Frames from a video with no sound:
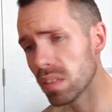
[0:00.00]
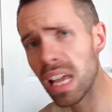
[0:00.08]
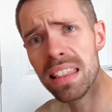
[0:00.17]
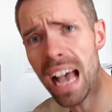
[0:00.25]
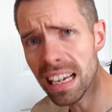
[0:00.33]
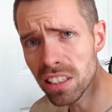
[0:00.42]

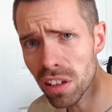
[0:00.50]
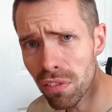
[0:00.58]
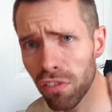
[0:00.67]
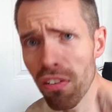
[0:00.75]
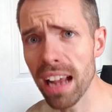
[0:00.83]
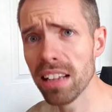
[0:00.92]
and that is
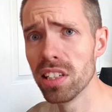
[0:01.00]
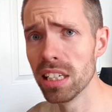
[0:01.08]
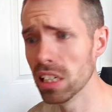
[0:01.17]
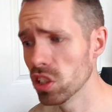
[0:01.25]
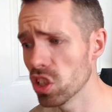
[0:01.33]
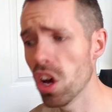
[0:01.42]
affected
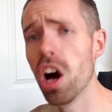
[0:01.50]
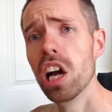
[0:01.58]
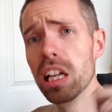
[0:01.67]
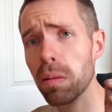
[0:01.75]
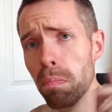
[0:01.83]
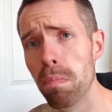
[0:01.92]

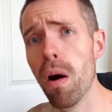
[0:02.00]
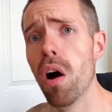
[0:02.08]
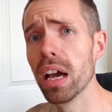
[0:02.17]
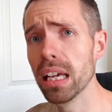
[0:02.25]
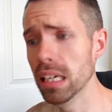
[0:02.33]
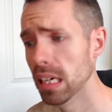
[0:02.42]
entirely
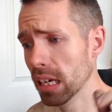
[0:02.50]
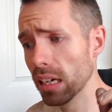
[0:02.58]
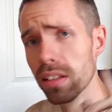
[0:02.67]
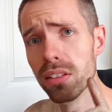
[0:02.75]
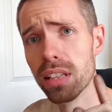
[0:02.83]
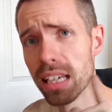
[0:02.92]
by
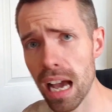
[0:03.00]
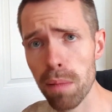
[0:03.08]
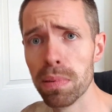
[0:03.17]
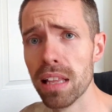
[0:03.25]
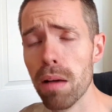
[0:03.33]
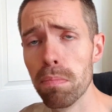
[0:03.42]
the
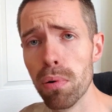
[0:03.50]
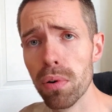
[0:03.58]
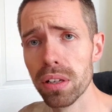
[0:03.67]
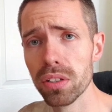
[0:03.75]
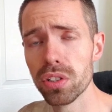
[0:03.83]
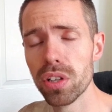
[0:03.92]
gap at that
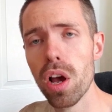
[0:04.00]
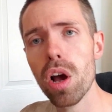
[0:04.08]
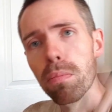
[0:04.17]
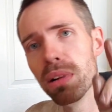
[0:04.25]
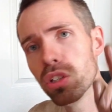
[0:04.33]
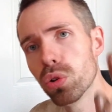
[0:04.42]
point.
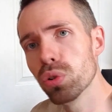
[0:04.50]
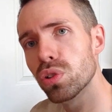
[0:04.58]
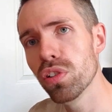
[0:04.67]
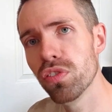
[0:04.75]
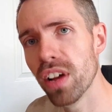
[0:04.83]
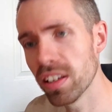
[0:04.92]
But it's
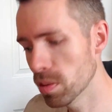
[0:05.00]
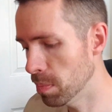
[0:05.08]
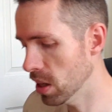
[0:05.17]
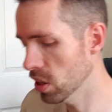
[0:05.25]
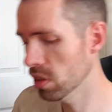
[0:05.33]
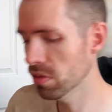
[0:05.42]
also affected
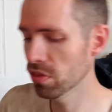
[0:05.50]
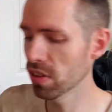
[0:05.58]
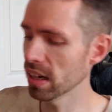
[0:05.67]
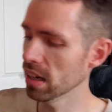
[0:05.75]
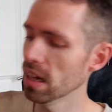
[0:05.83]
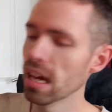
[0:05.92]
by another
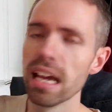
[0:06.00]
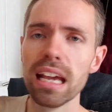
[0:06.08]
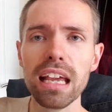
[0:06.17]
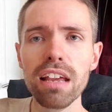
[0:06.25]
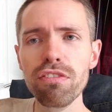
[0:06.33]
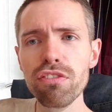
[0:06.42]
thing.
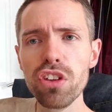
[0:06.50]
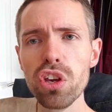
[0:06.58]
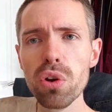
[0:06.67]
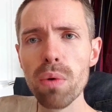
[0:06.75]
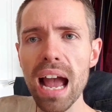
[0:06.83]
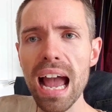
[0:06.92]
If
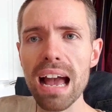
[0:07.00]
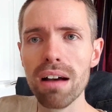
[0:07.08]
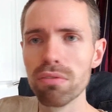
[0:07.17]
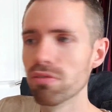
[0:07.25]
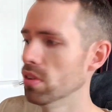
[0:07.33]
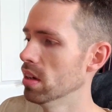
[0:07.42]
you
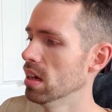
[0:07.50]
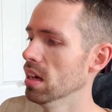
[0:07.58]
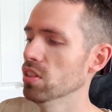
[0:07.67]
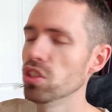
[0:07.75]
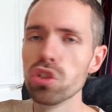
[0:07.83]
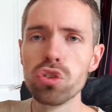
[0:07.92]
have
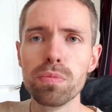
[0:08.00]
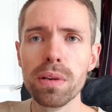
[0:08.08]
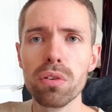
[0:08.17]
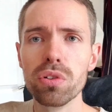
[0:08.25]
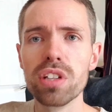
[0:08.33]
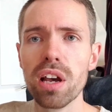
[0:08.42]
a
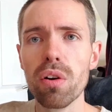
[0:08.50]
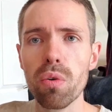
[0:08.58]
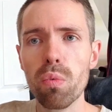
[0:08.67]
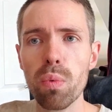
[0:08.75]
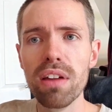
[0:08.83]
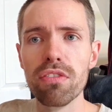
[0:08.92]
distributor
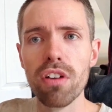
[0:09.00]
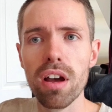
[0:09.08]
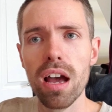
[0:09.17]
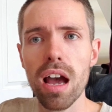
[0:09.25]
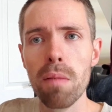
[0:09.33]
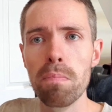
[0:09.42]
with
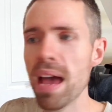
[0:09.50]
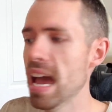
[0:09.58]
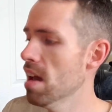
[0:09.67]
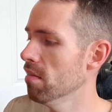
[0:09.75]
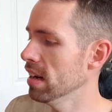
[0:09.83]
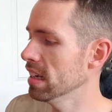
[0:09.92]
a
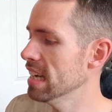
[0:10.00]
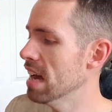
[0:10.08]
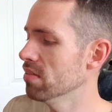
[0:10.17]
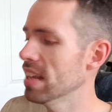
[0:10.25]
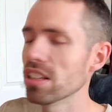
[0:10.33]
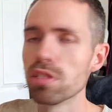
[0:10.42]
bearing, now
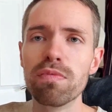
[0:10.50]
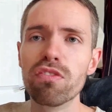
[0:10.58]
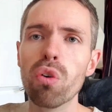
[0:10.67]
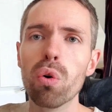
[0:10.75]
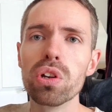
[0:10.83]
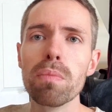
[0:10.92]
that's
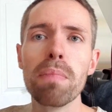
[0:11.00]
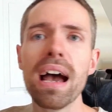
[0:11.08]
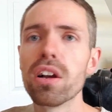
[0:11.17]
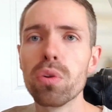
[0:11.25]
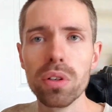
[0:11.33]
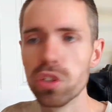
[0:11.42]
forward and
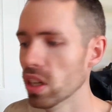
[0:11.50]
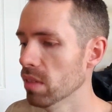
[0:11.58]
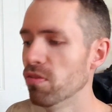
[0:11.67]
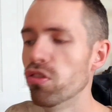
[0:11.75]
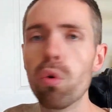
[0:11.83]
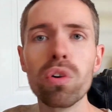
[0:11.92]
backwards.
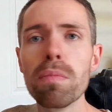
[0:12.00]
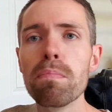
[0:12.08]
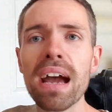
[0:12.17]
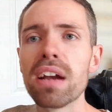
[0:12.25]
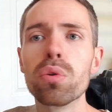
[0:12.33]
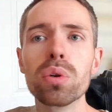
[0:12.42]
Forward and
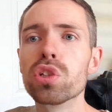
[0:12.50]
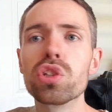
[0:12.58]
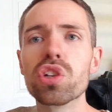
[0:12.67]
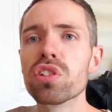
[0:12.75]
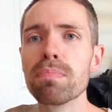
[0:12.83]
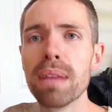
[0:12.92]
backwards
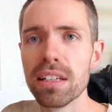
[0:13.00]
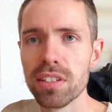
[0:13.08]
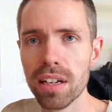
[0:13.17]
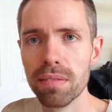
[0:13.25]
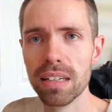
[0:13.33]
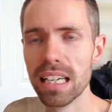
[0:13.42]
doesn't
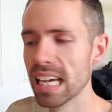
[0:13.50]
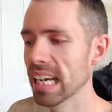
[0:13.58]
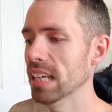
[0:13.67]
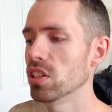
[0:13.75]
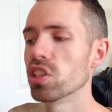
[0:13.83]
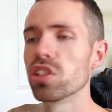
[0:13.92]
matter.
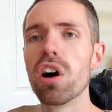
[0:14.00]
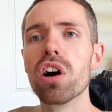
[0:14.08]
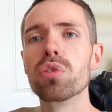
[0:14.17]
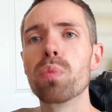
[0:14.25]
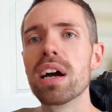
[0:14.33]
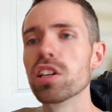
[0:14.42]
It's
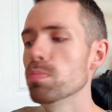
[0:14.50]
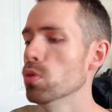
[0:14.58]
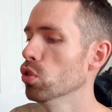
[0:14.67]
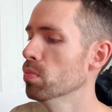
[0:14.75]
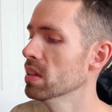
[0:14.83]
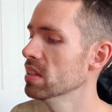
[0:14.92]
sideways
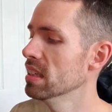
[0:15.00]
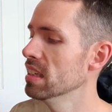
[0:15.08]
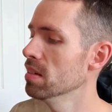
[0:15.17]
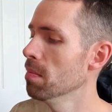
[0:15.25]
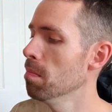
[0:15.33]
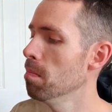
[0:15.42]
movement, and
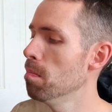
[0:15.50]
there's a